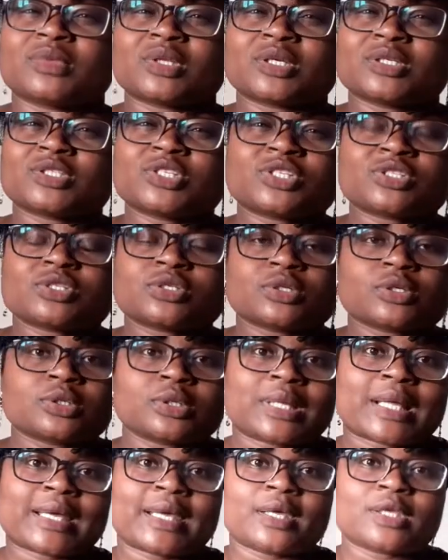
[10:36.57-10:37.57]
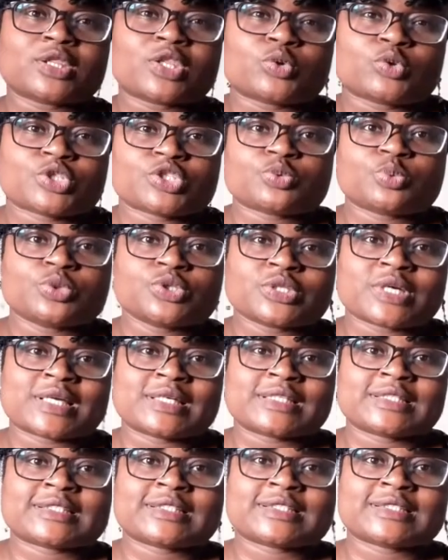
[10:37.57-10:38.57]
Just like they just want to
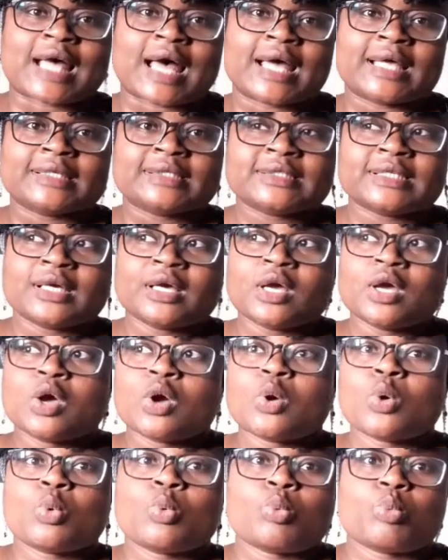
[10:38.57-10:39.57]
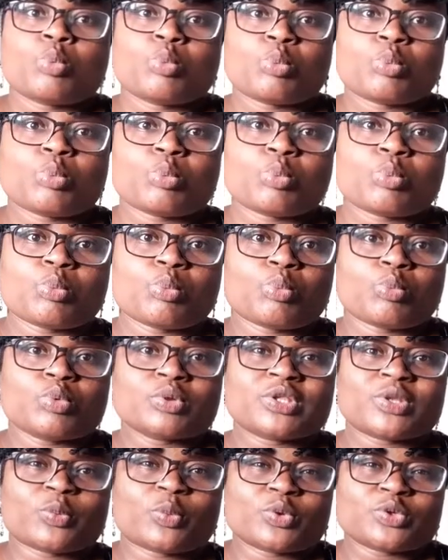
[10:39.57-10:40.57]
understand,
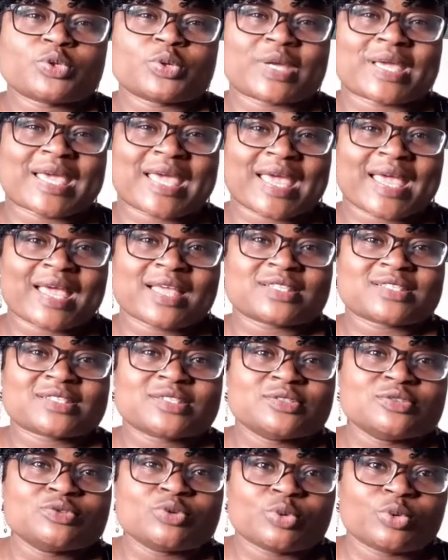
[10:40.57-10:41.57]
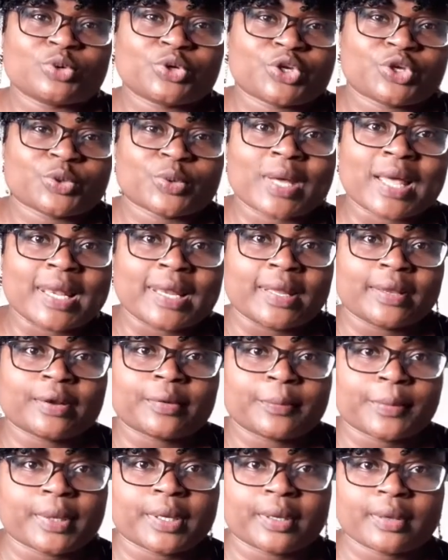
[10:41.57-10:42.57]
they want to get to know you a little
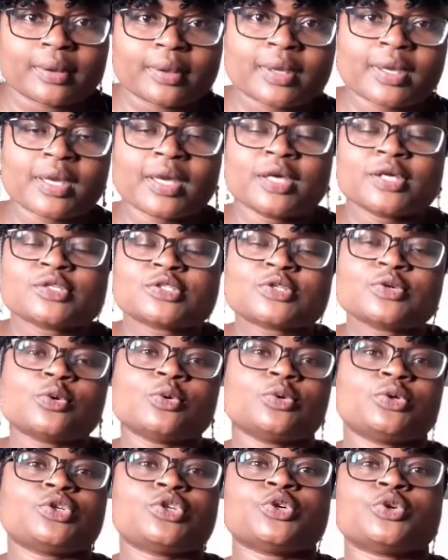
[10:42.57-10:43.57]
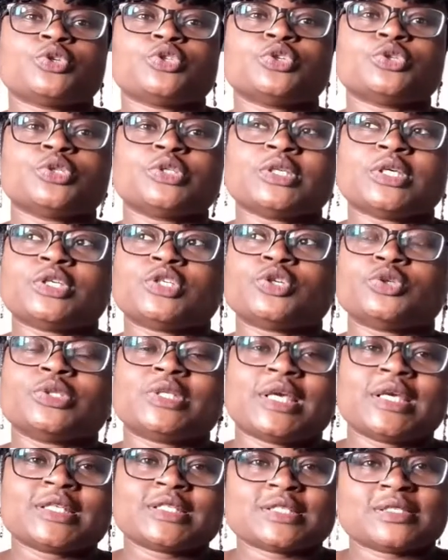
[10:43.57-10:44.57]
bit. So you
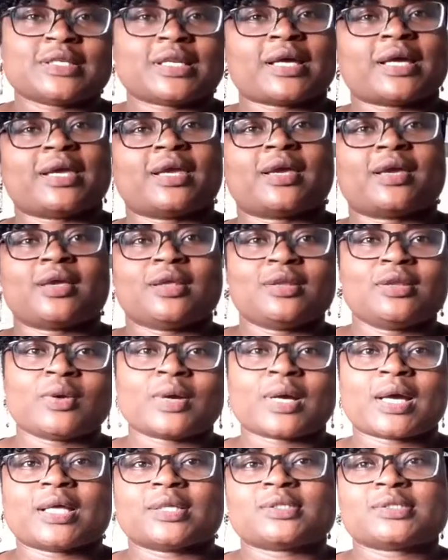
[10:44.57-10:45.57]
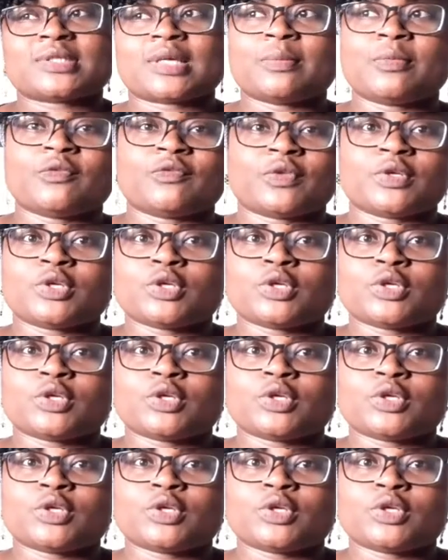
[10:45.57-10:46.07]
need to like look at some of